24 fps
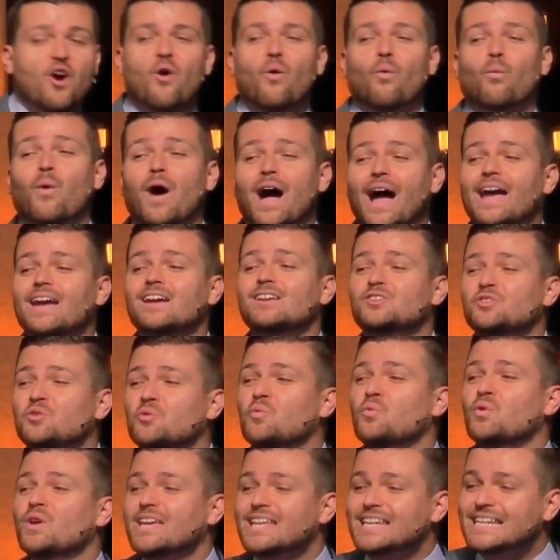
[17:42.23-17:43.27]
why do
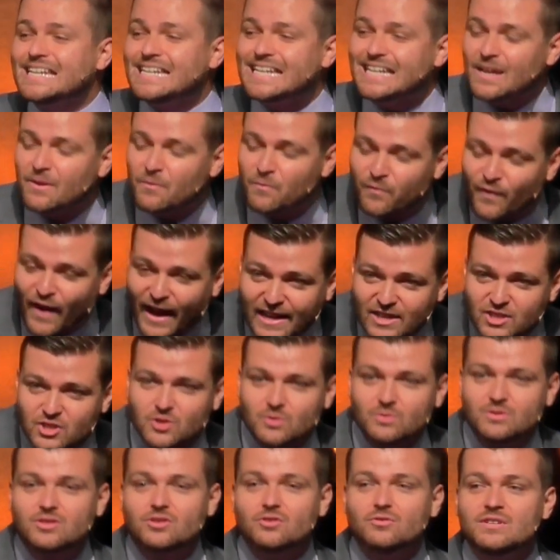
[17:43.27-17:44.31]
we invite
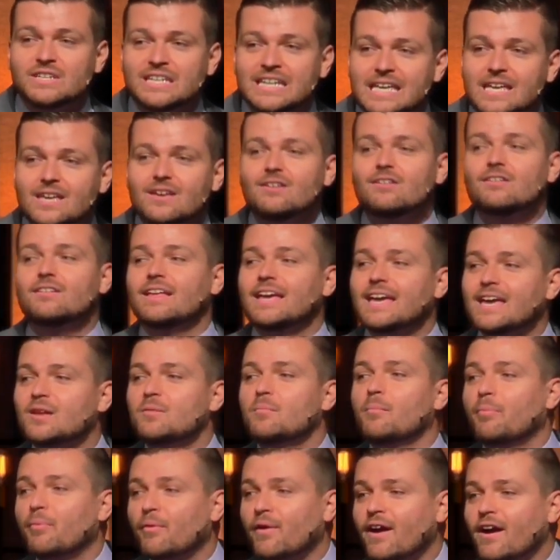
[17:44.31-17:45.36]
you to kneel
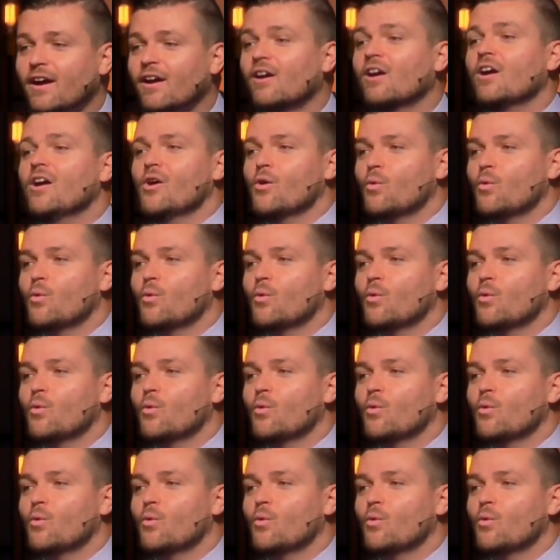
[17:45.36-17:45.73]
in prayer